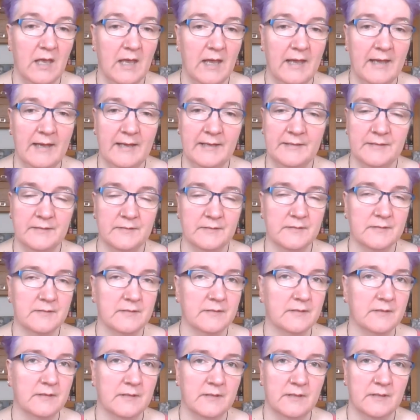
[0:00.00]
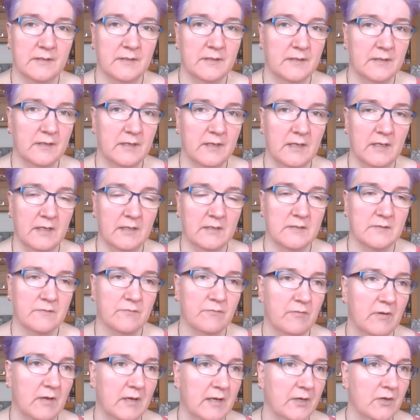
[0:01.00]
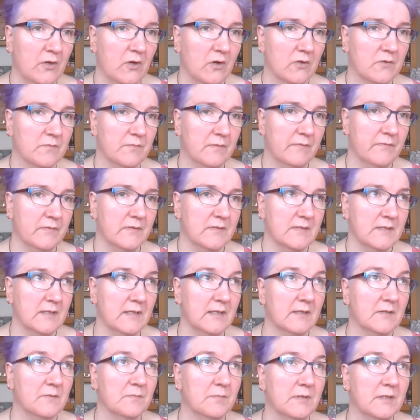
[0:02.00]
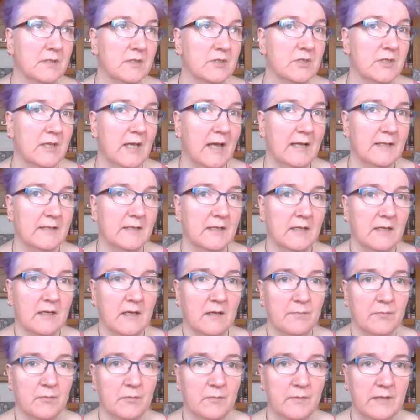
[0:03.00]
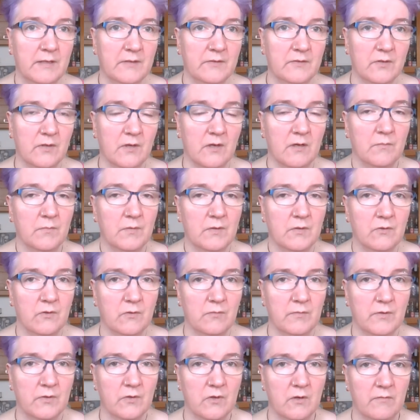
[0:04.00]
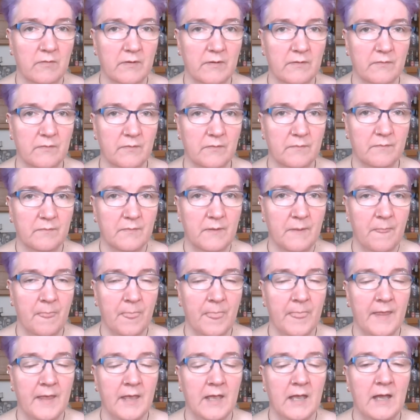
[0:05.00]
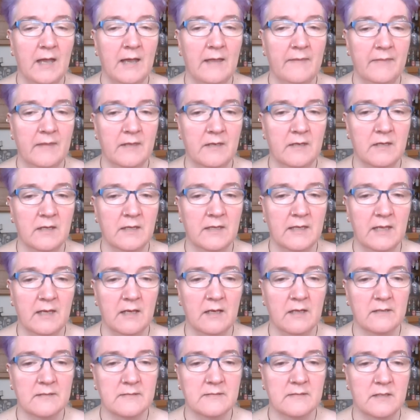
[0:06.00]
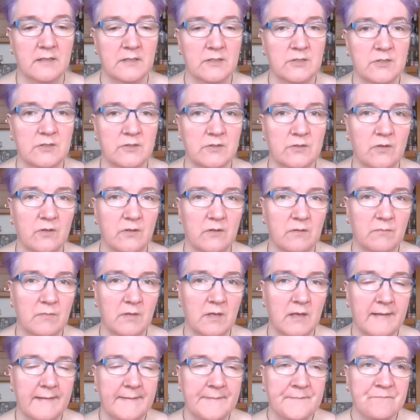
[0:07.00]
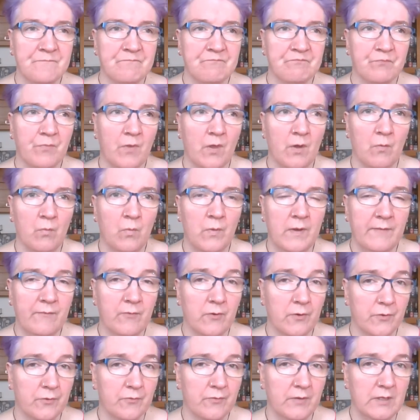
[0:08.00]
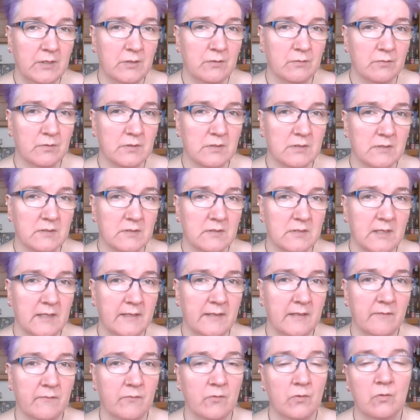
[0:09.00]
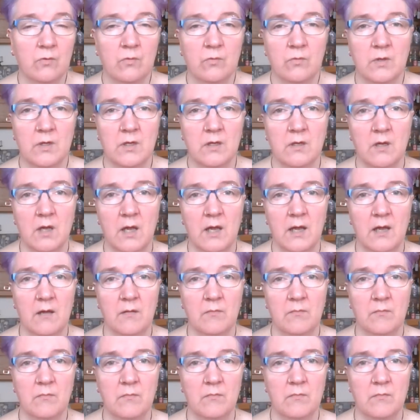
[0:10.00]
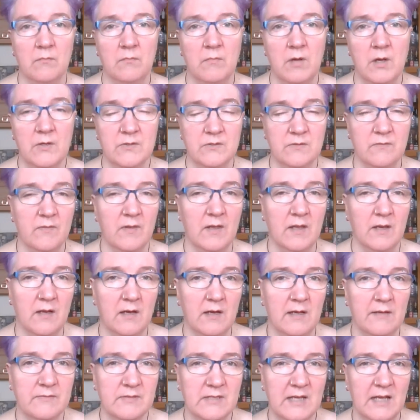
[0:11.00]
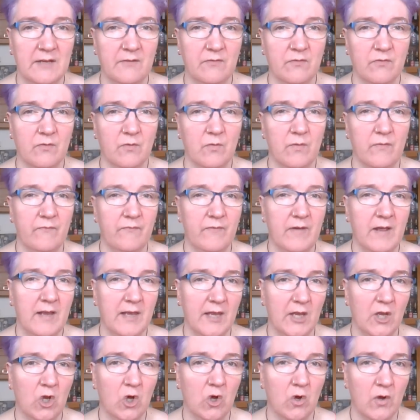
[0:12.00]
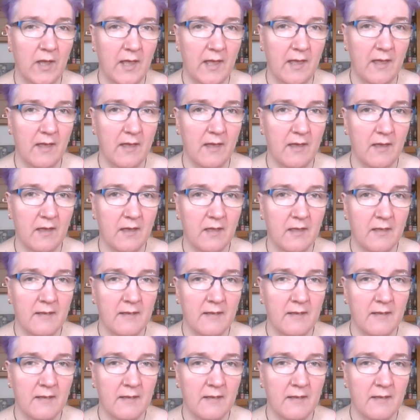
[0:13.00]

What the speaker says: and it's really knocked me for six because she had it a couple of weeks ago and we thought we'd got rid of them. And then again last night she's got them. And we've got three daughters and they've all, most of their lives, had fairly long hair.